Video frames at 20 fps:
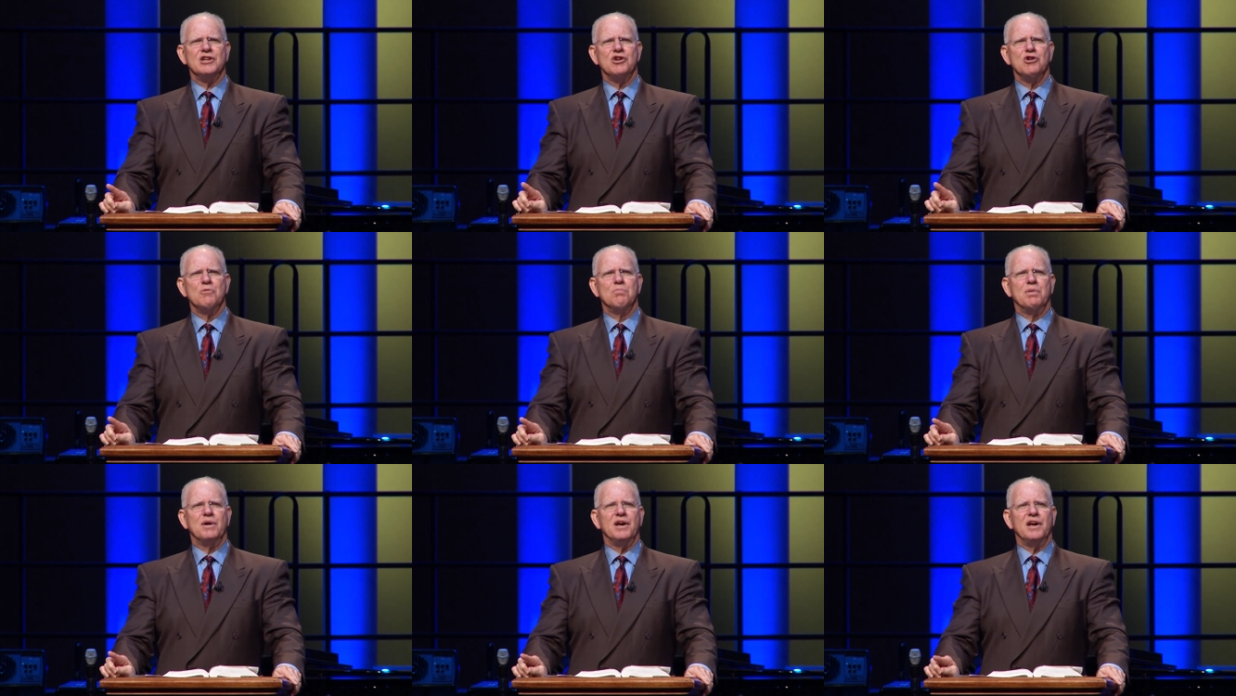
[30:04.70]
you
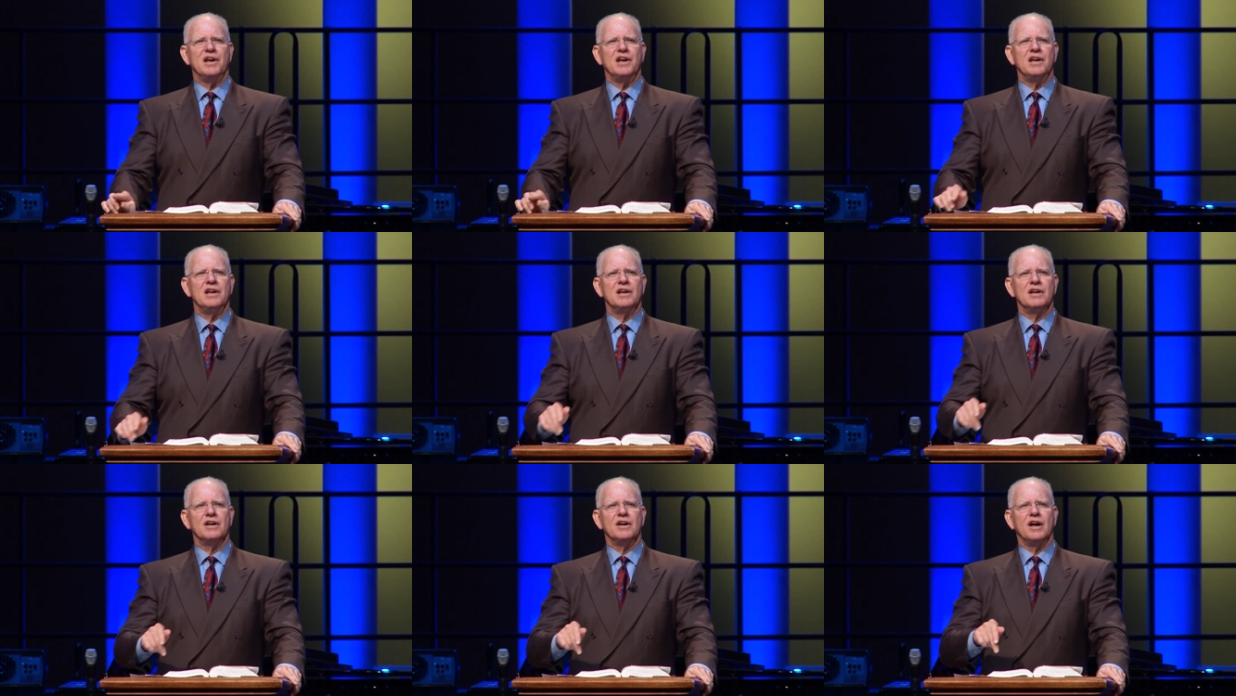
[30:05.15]

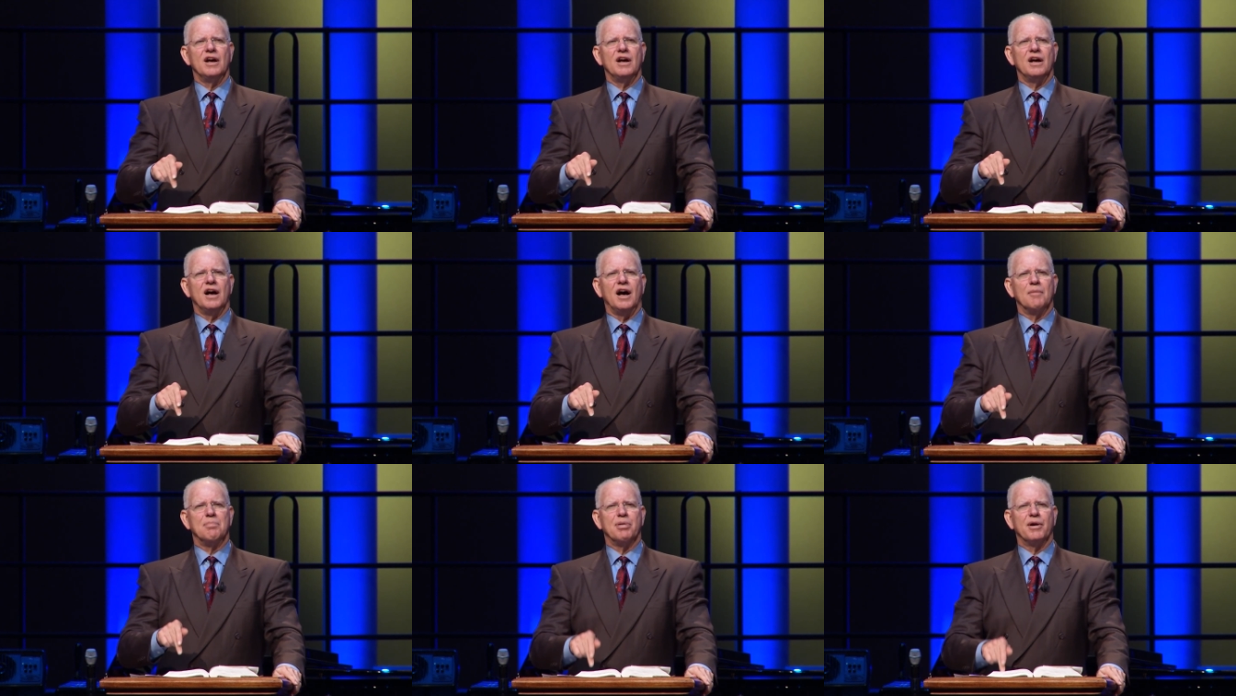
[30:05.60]
be
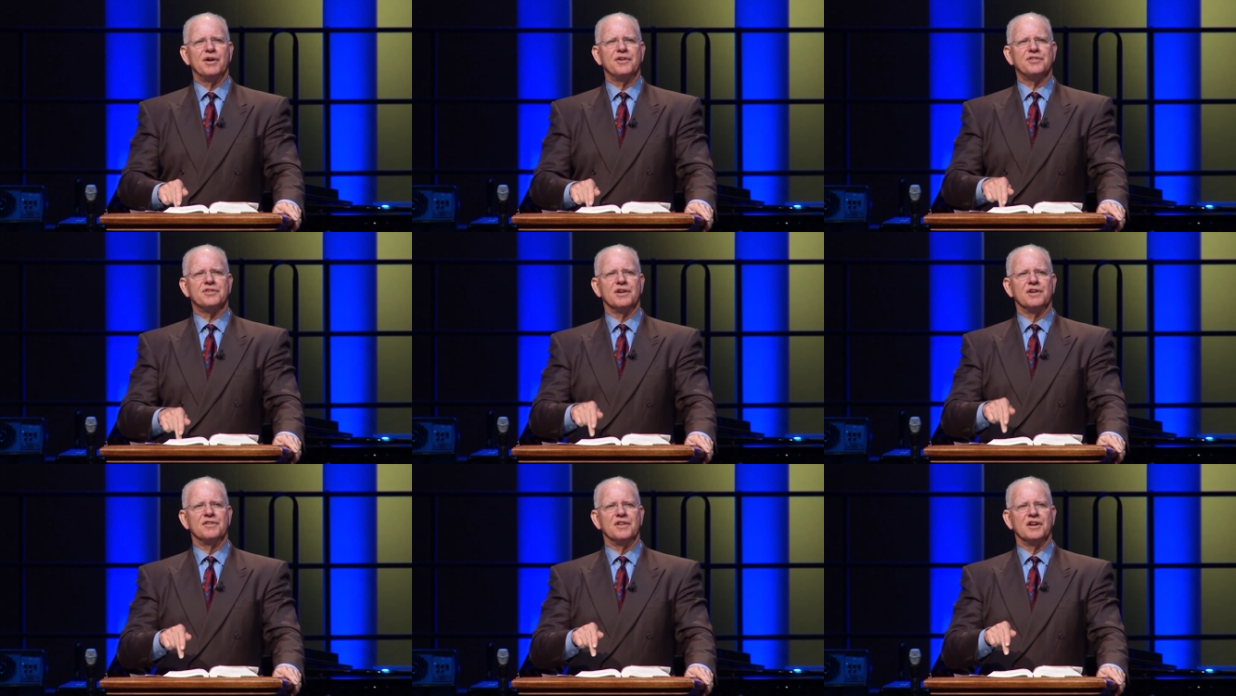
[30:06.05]
a
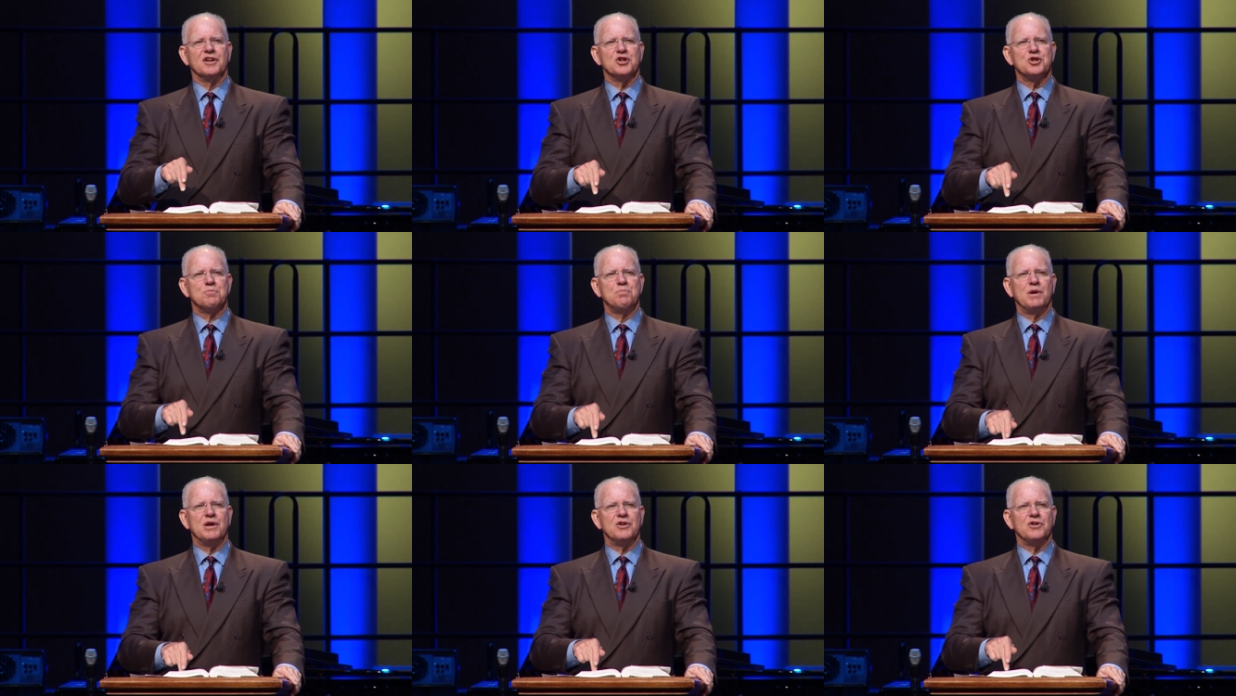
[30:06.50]
person that has
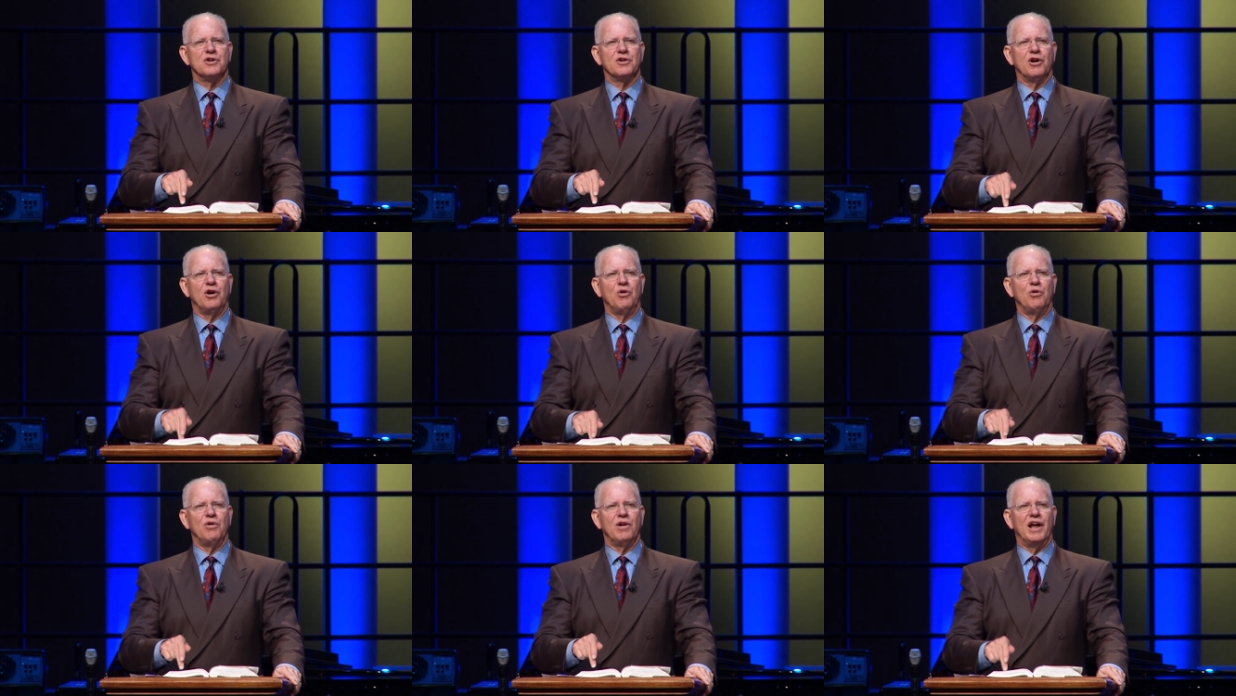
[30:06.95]
spent your
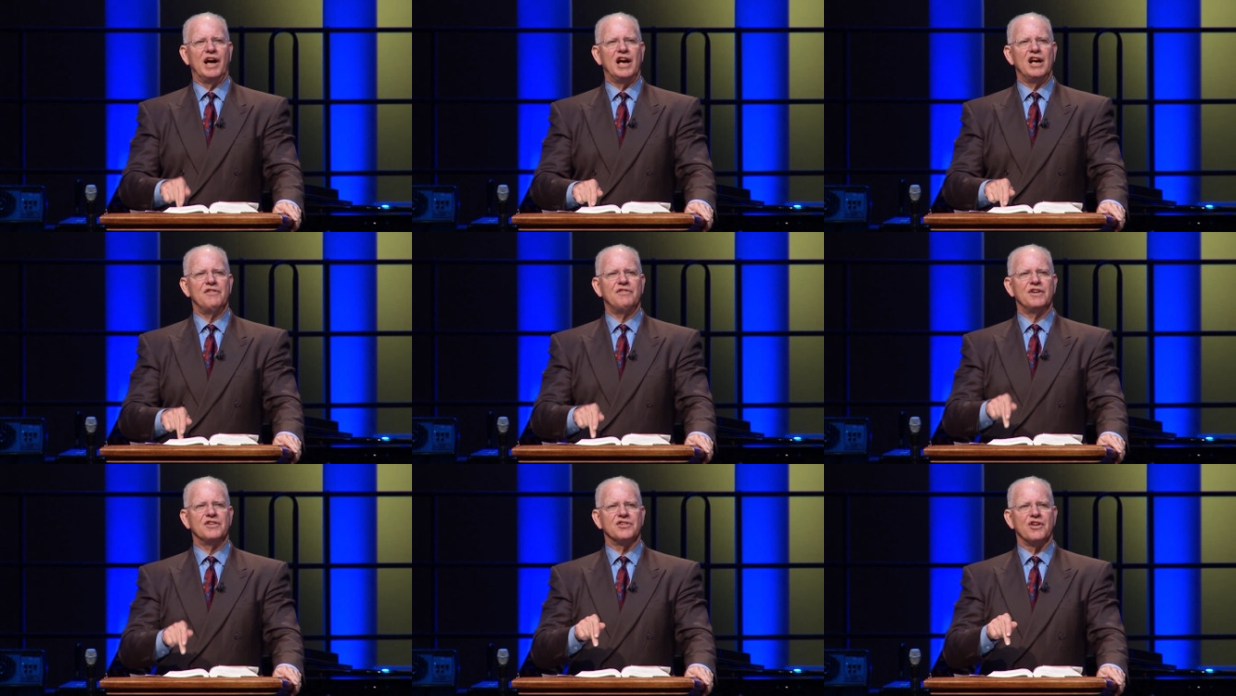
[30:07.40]
whole
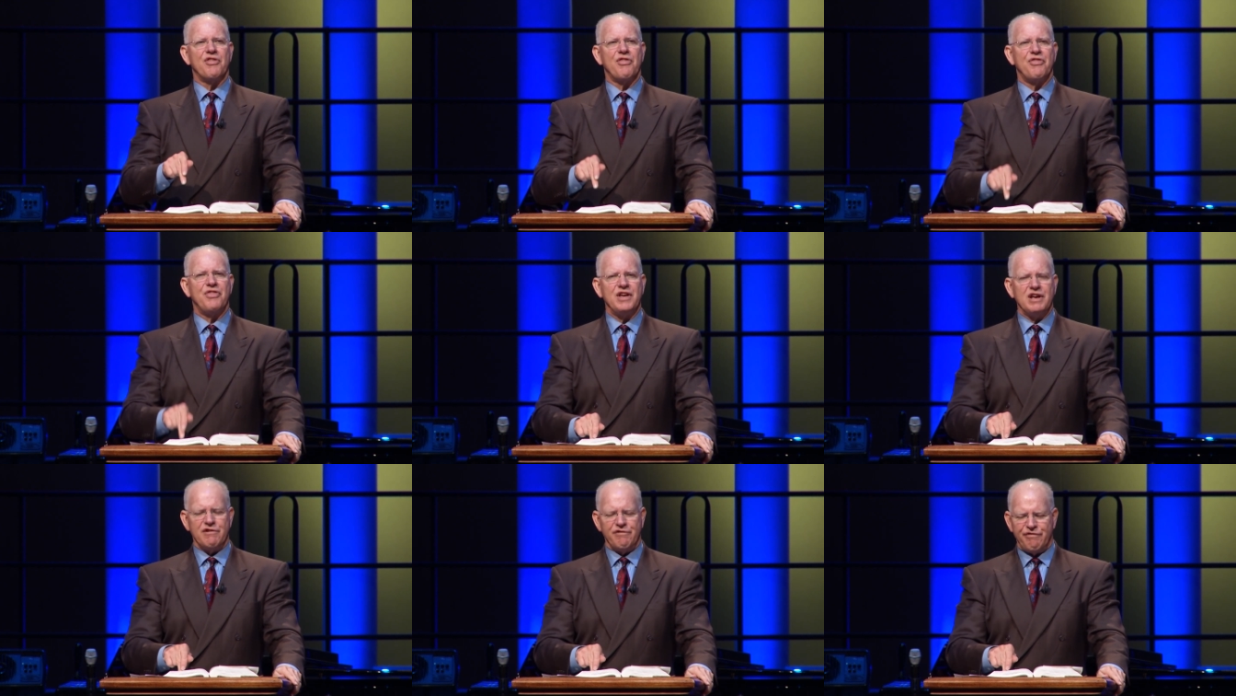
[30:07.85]
life as a
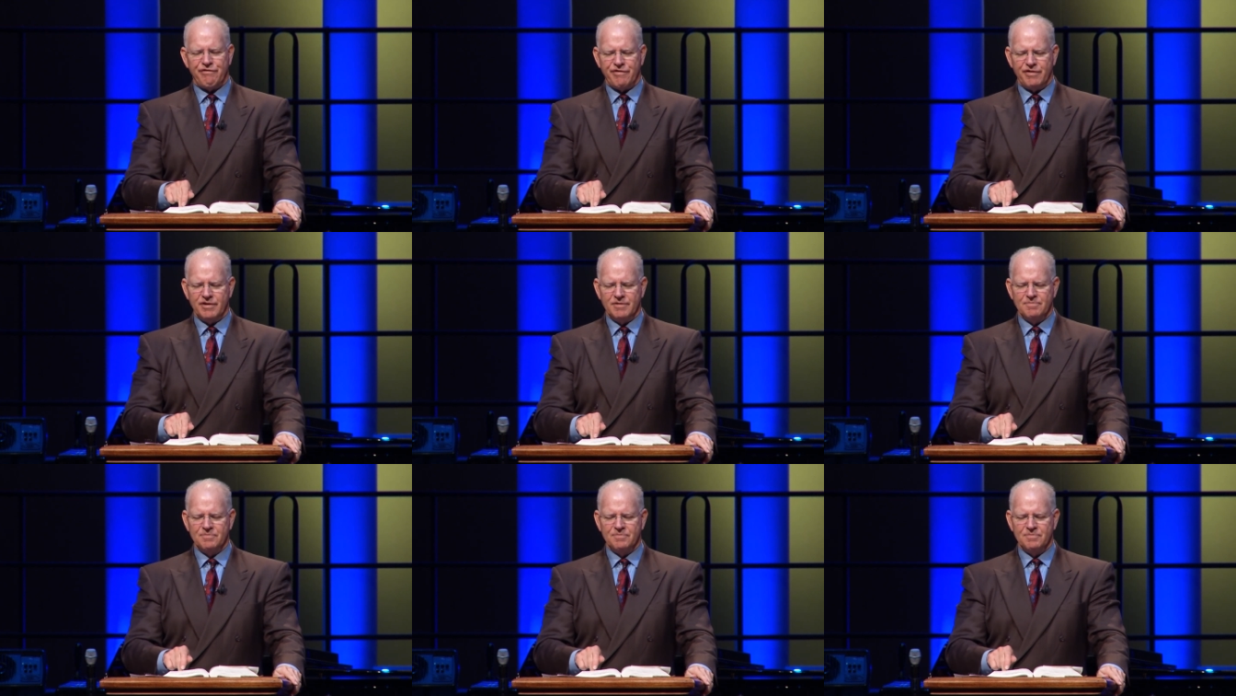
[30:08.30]
thief,